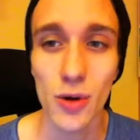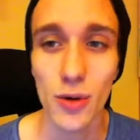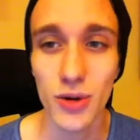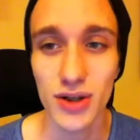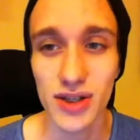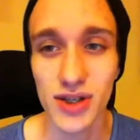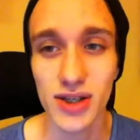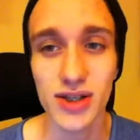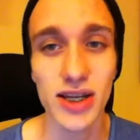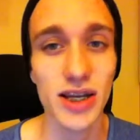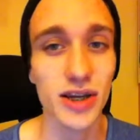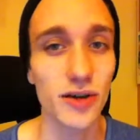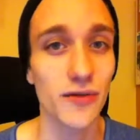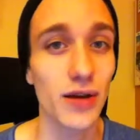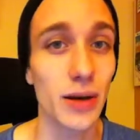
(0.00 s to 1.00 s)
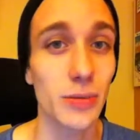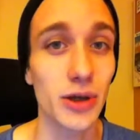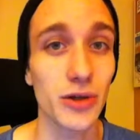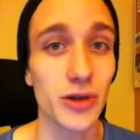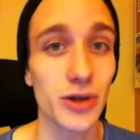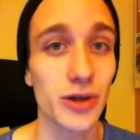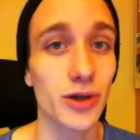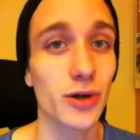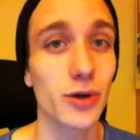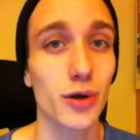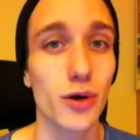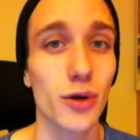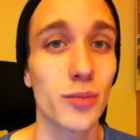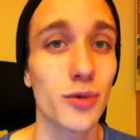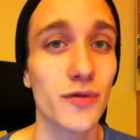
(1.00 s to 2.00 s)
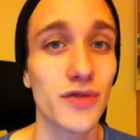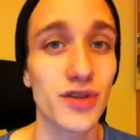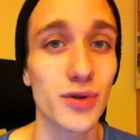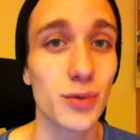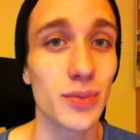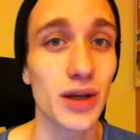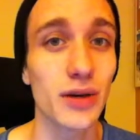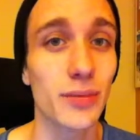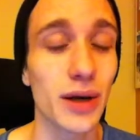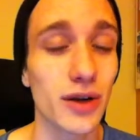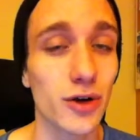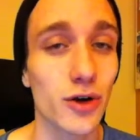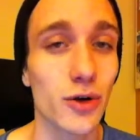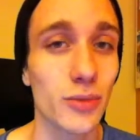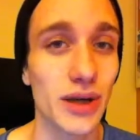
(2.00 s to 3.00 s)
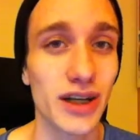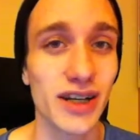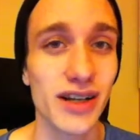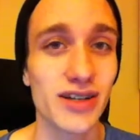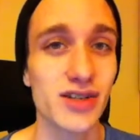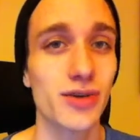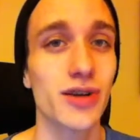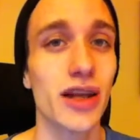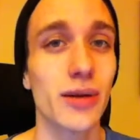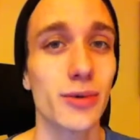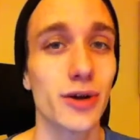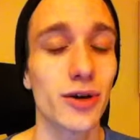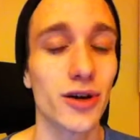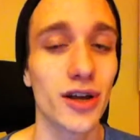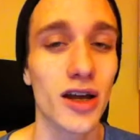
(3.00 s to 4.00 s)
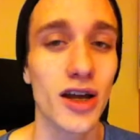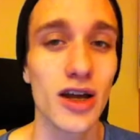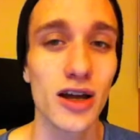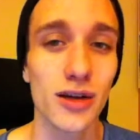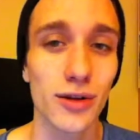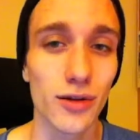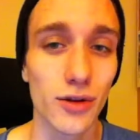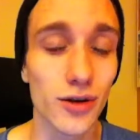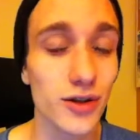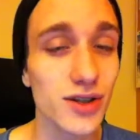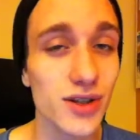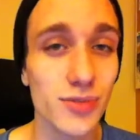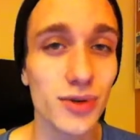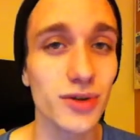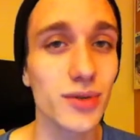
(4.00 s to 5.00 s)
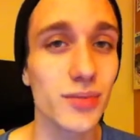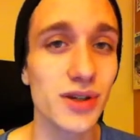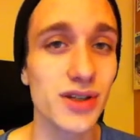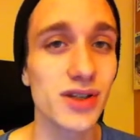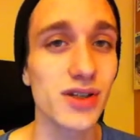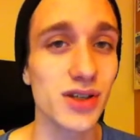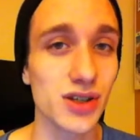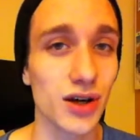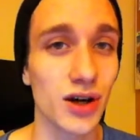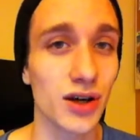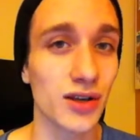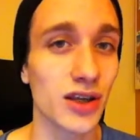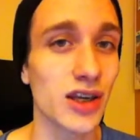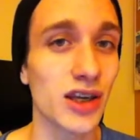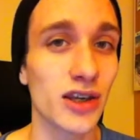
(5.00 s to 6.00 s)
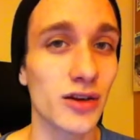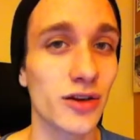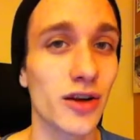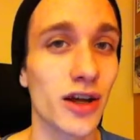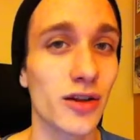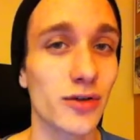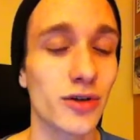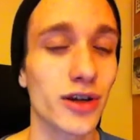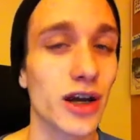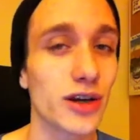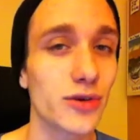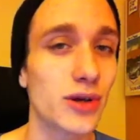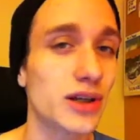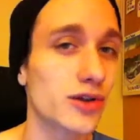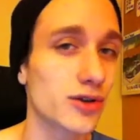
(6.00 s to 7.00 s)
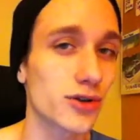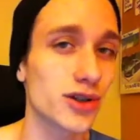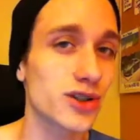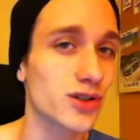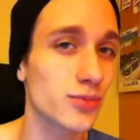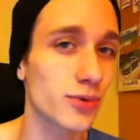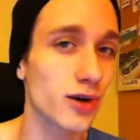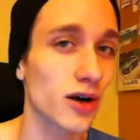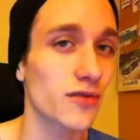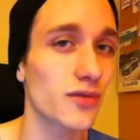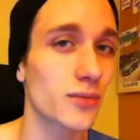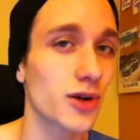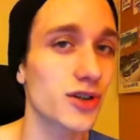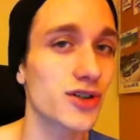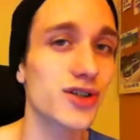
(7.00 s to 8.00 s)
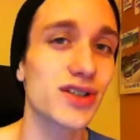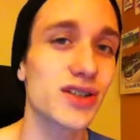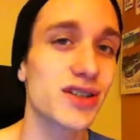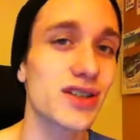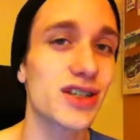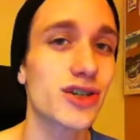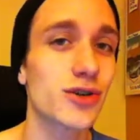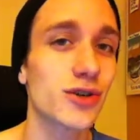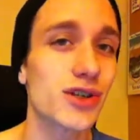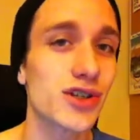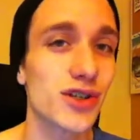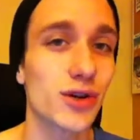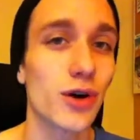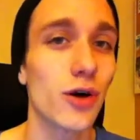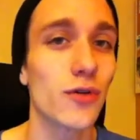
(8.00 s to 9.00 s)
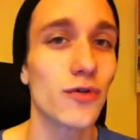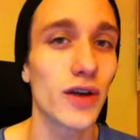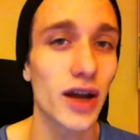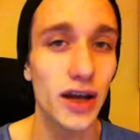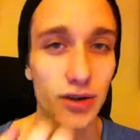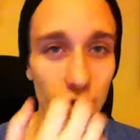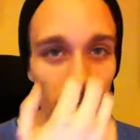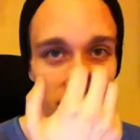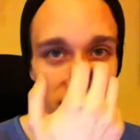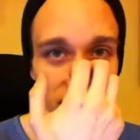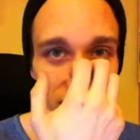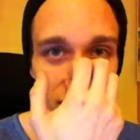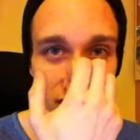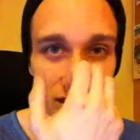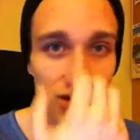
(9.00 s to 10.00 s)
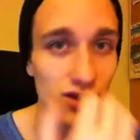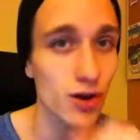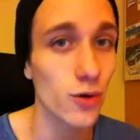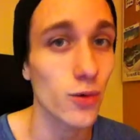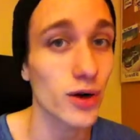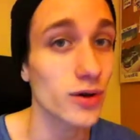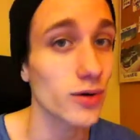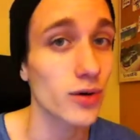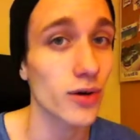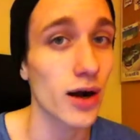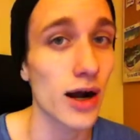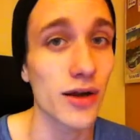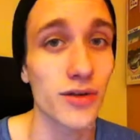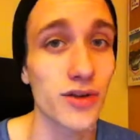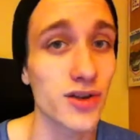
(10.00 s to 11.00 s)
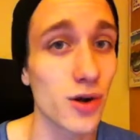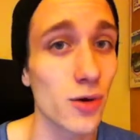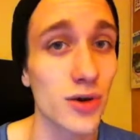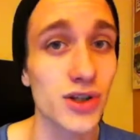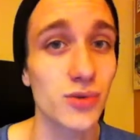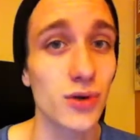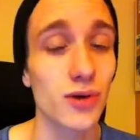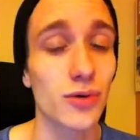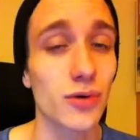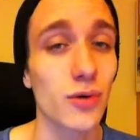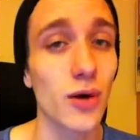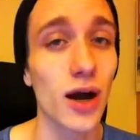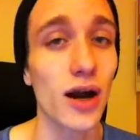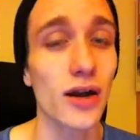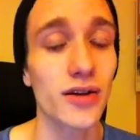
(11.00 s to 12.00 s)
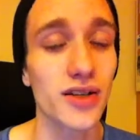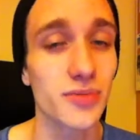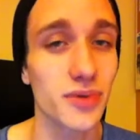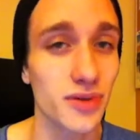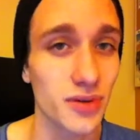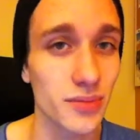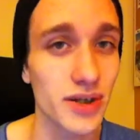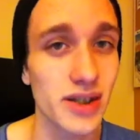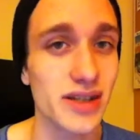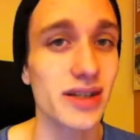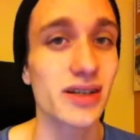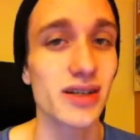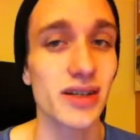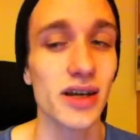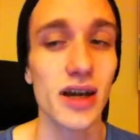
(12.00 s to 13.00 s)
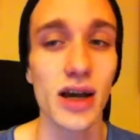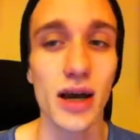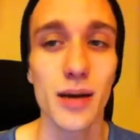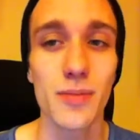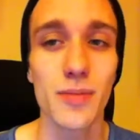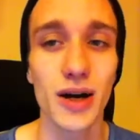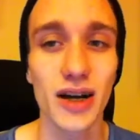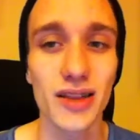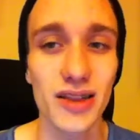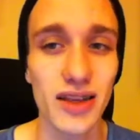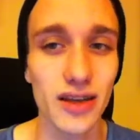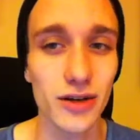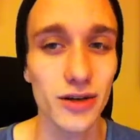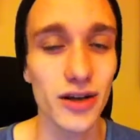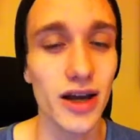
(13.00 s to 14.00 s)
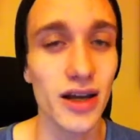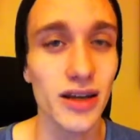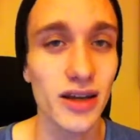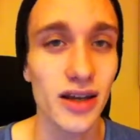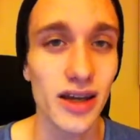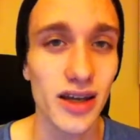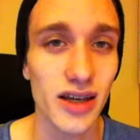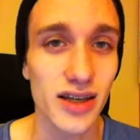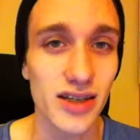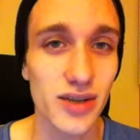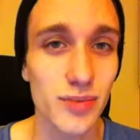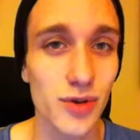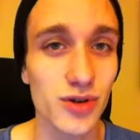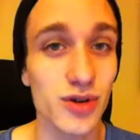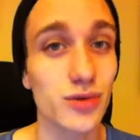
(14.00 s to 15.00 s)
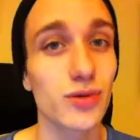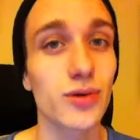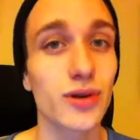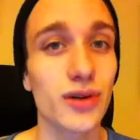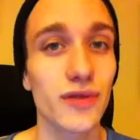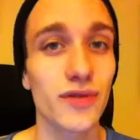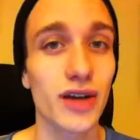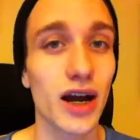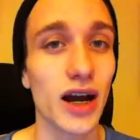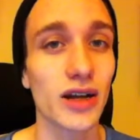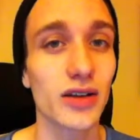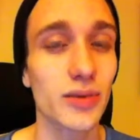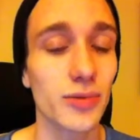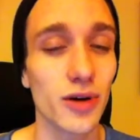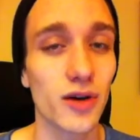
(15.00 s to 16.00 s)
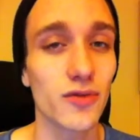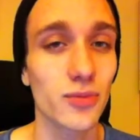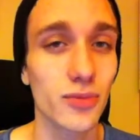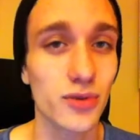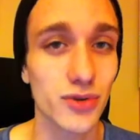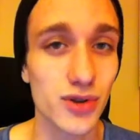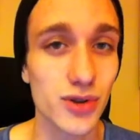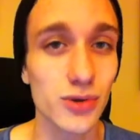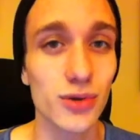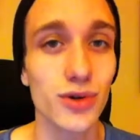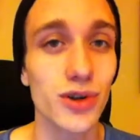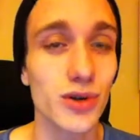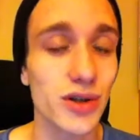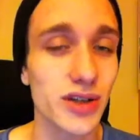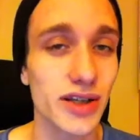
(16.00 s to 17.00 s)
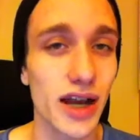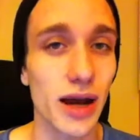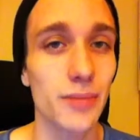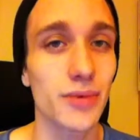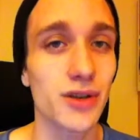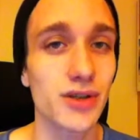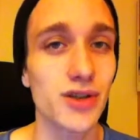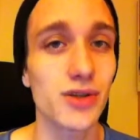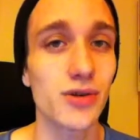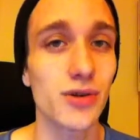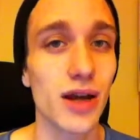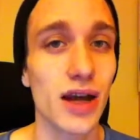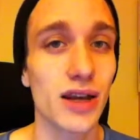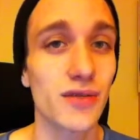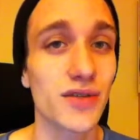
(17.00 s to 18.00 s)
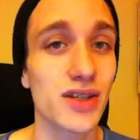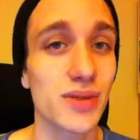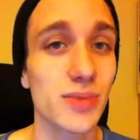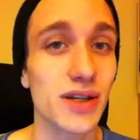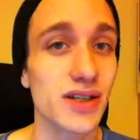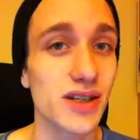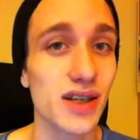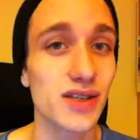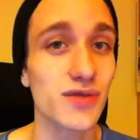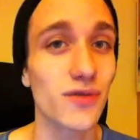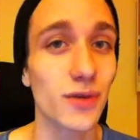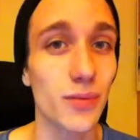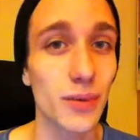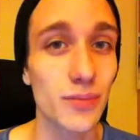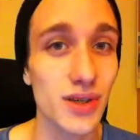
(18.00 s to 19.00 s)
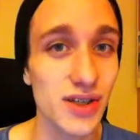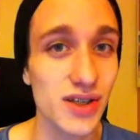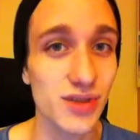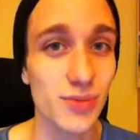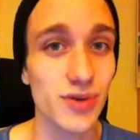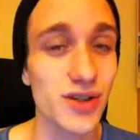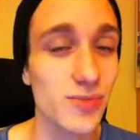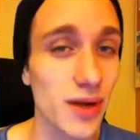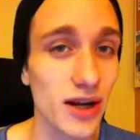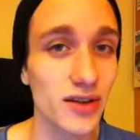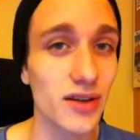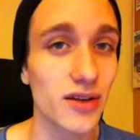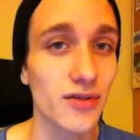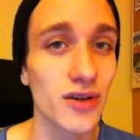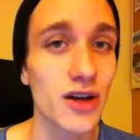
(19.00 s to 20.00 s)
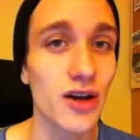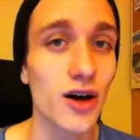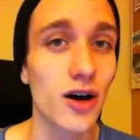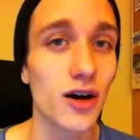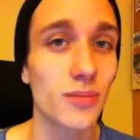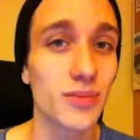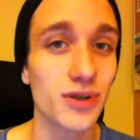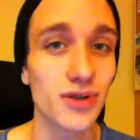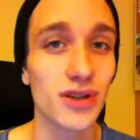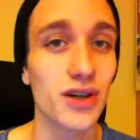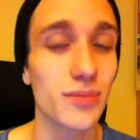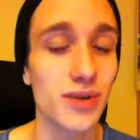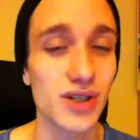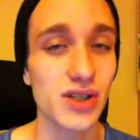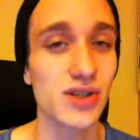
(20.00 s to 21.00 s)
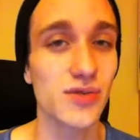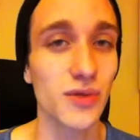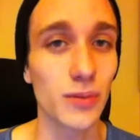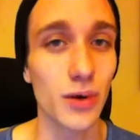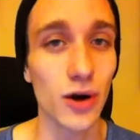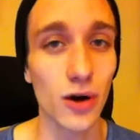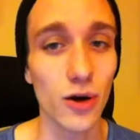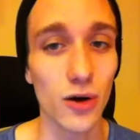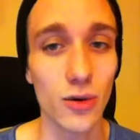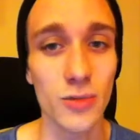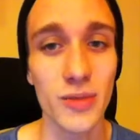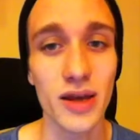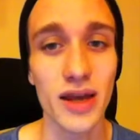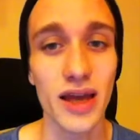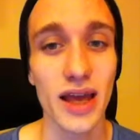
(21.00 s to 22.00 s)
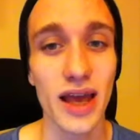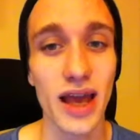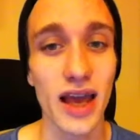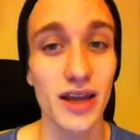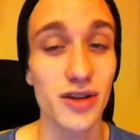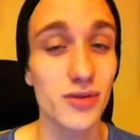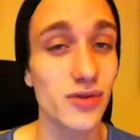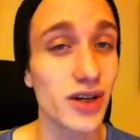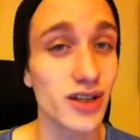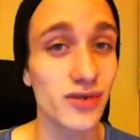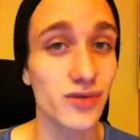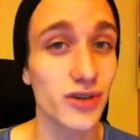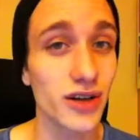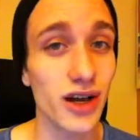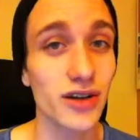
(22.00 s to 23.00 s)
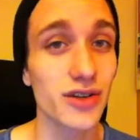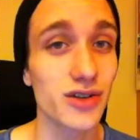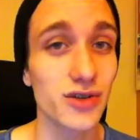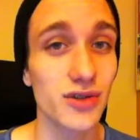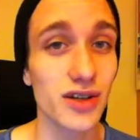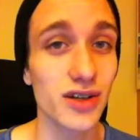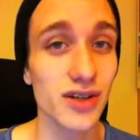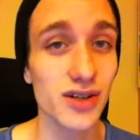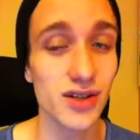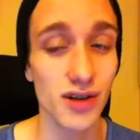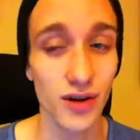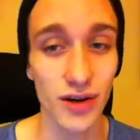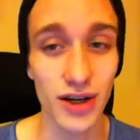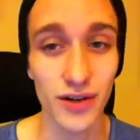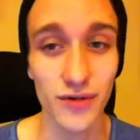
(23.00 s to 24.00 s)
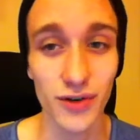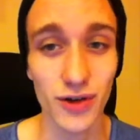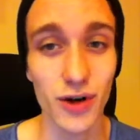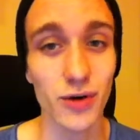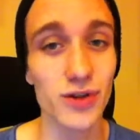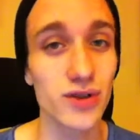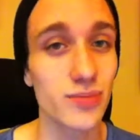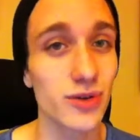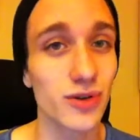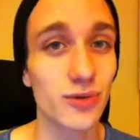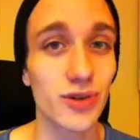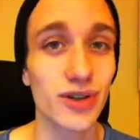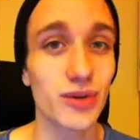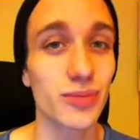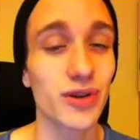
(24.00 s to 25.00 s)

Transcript: whether it's to take your family out of your current home, move into a bigger, better home in a nicer neighborhood, learn to build a business on the internet. Learn how to increase your profit margins and decrease your overhead. Not saying that there's no work required. There's always work required to build a business. But the internet is the most lucrative and highly profitable tool you could tap into. And if this makes sense from a business perspective on building a business from home, and you'd like to learn how to do this, alright, if you're coachable, willing to